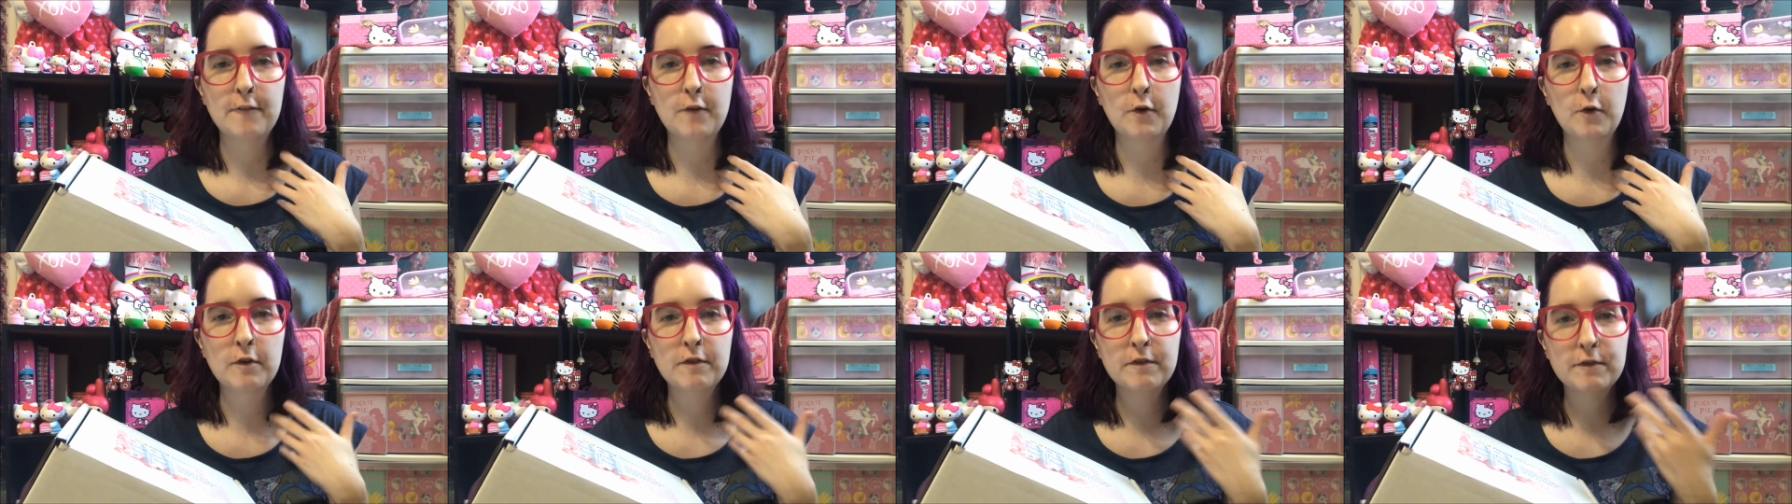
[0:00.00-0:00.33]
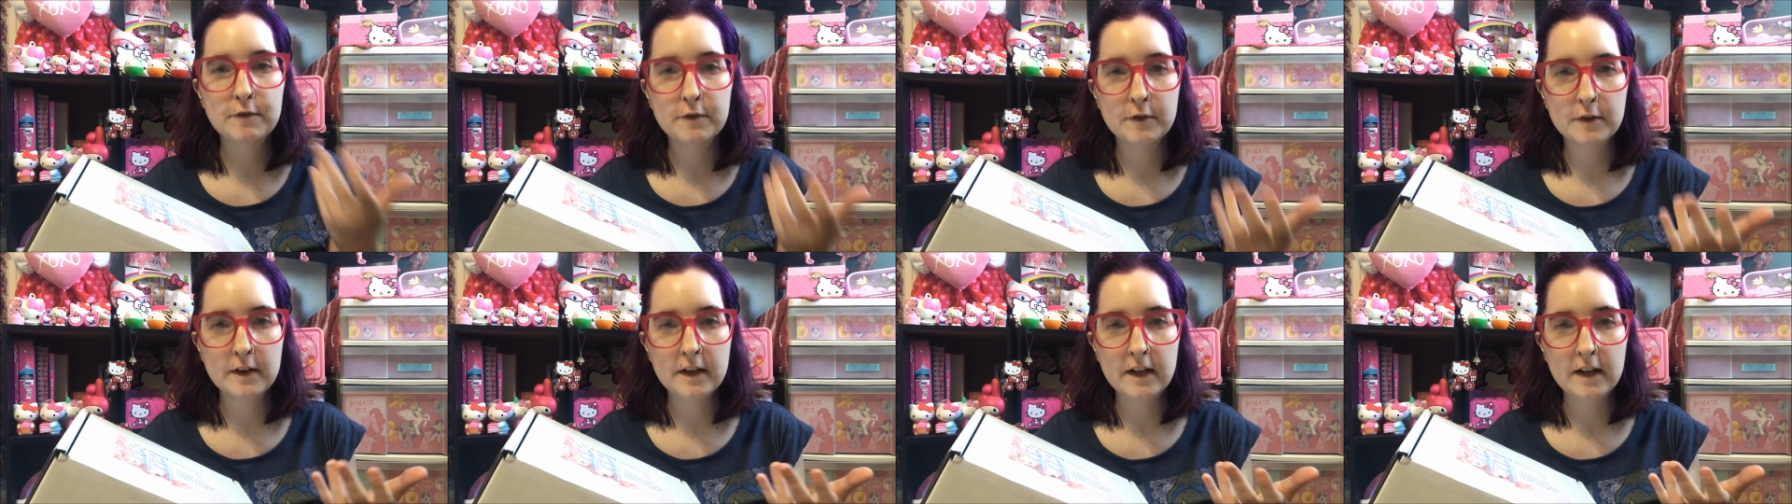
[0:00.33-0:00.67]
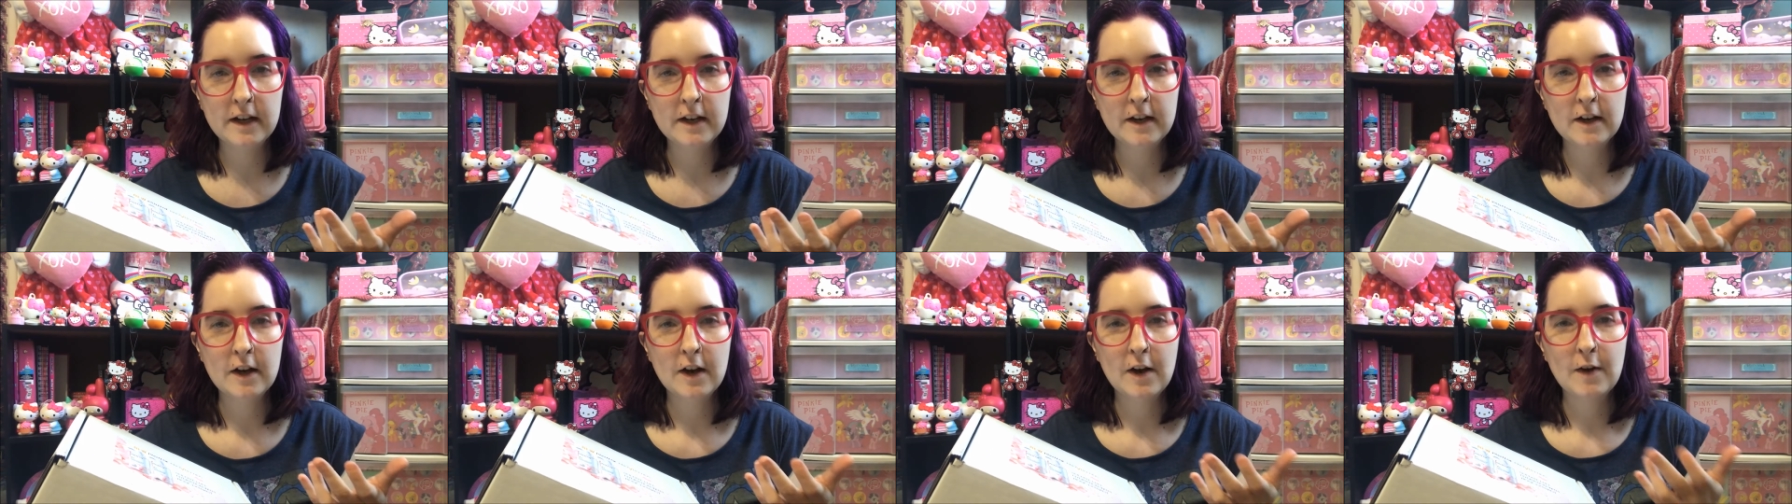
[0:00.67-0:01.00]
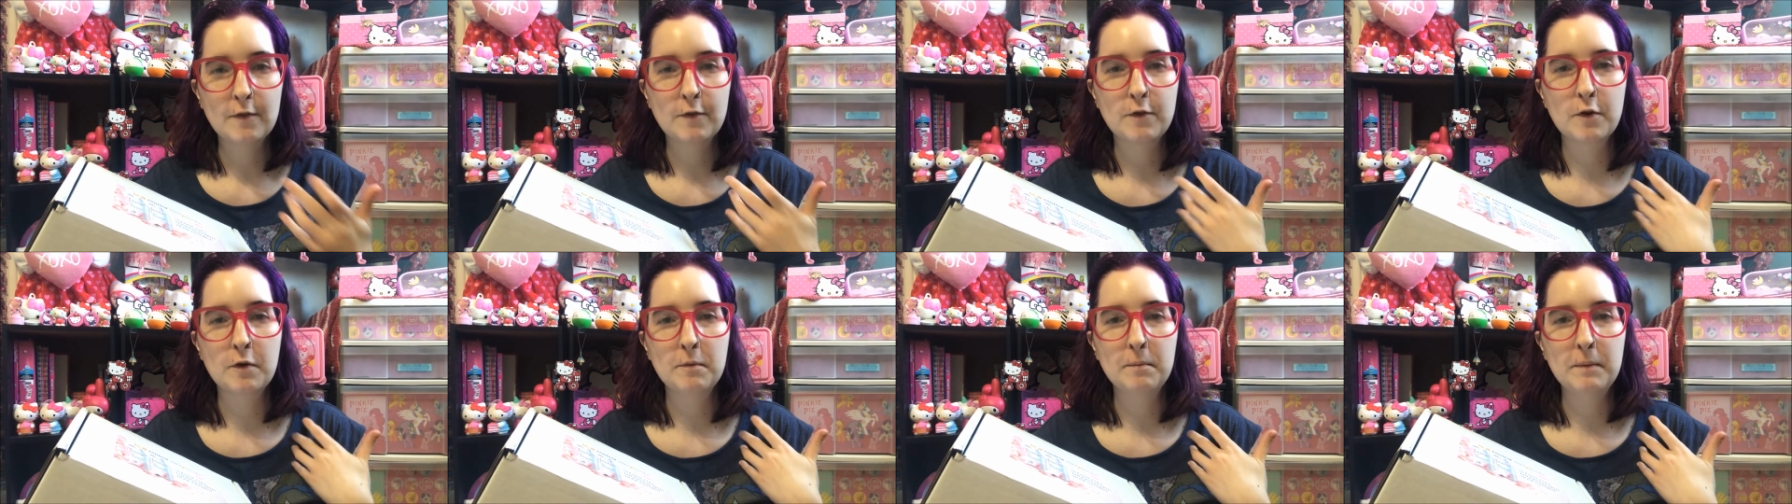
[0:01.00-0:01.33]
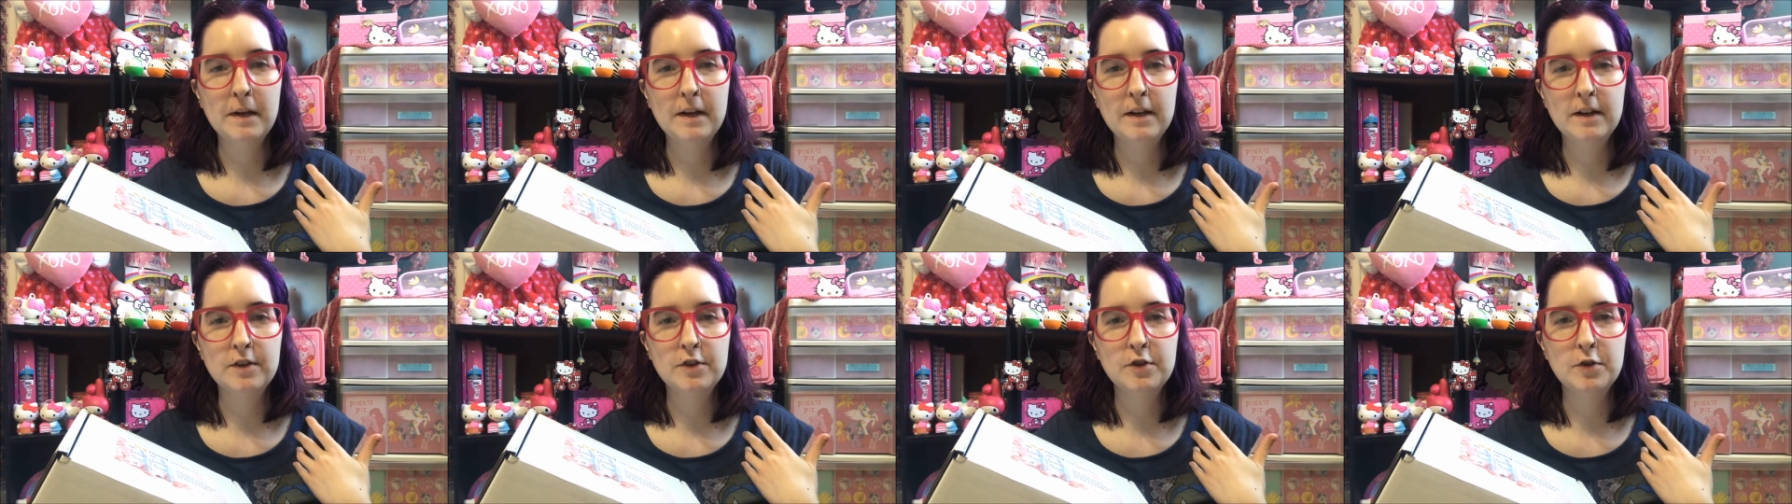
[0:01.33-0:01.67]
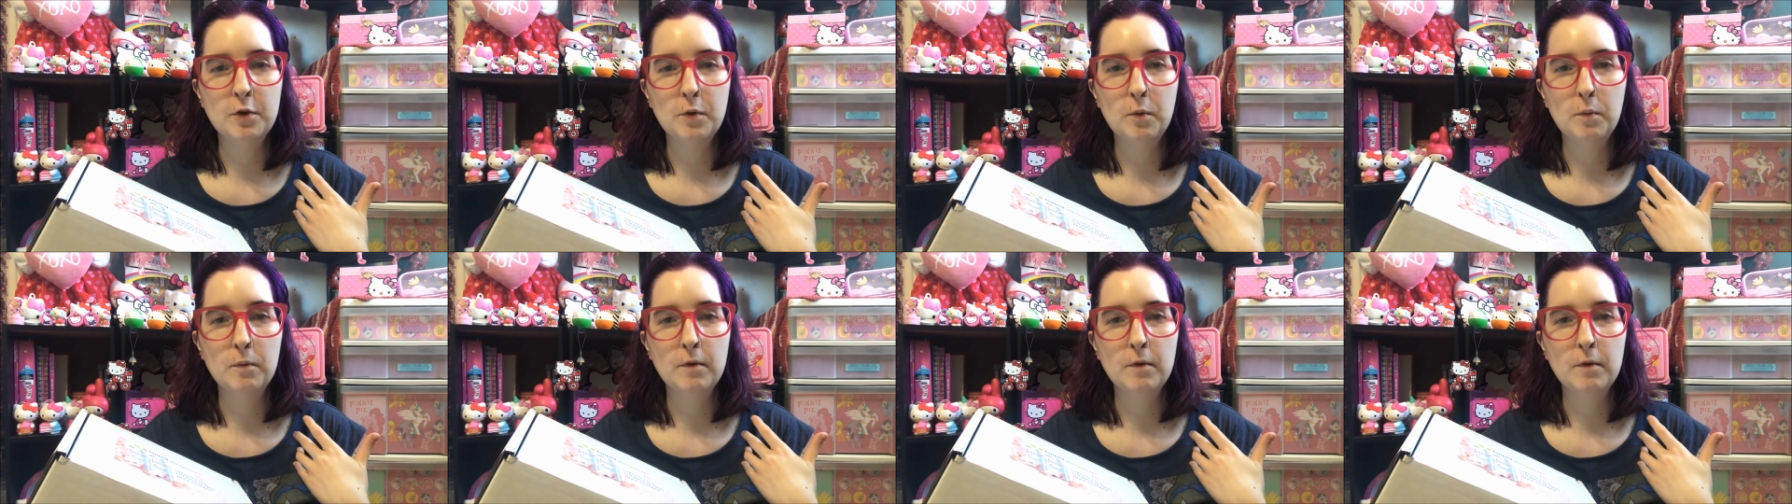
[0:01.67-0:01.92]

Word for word: for free for me to